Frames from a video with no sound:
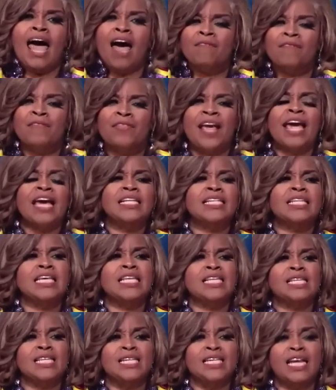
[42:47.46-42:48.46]
take
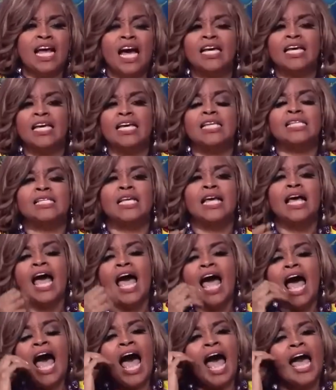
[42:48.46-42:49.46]
these nuggets.
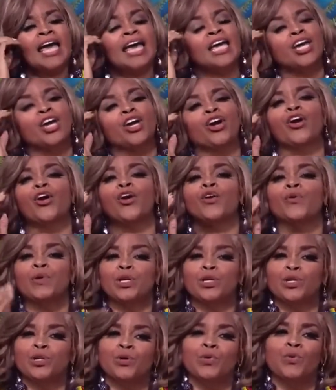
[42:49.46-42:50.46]
I
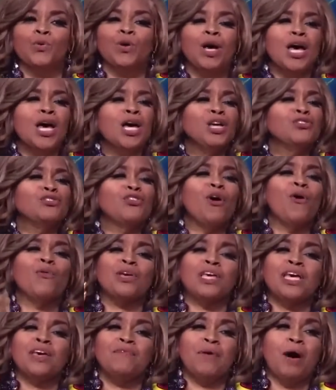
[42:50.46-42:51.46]
encourage you, don't
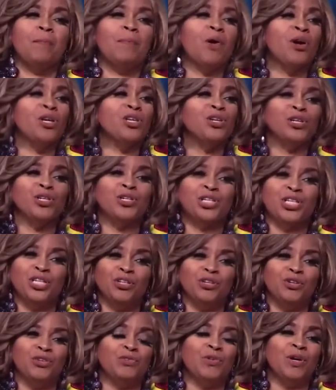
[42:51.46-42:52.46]
give up on your
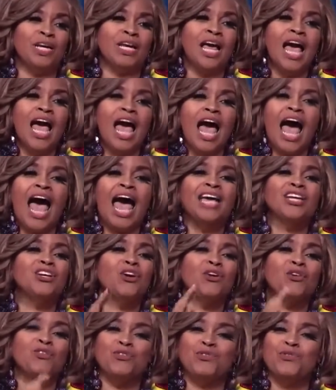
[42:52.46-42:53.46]
children. I
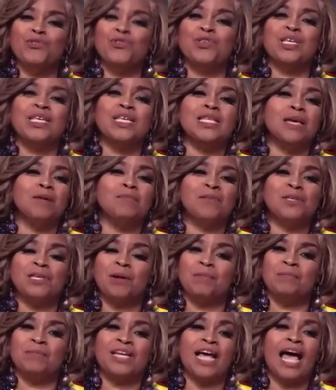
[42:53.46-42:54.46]
know you see them
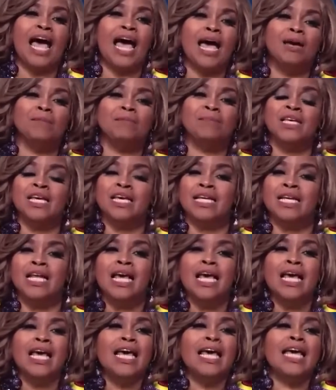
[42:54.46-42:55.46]
sometimes
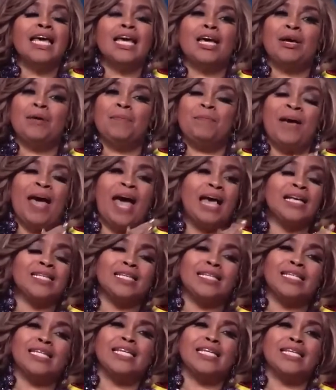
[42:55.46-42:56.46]
in
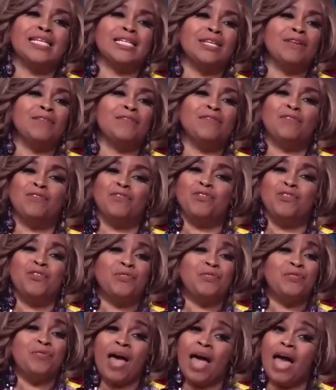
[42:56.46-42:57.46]
capacities of
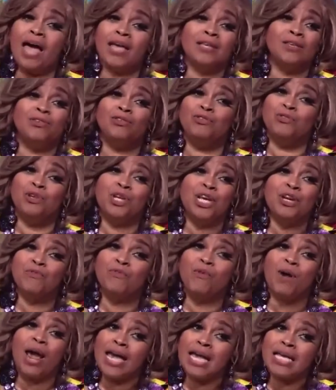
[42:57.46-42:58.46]
that. You didn't
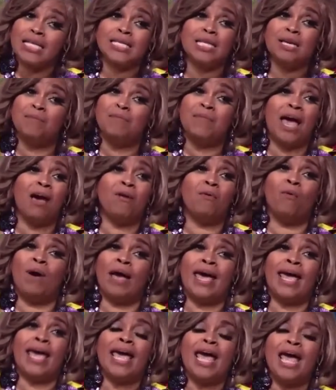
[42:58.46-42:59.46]
raise them that
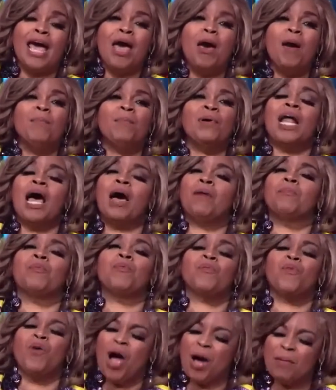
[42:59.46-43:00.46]
way, but I
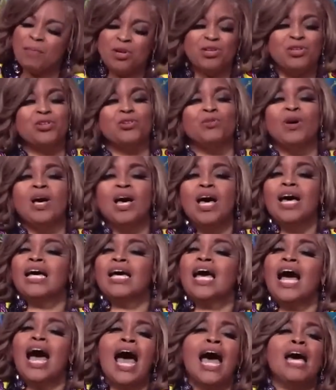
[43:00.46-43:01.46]
promise you,
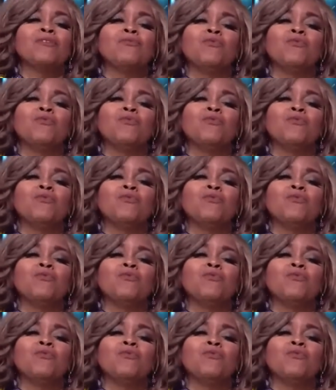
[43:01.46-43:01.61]
God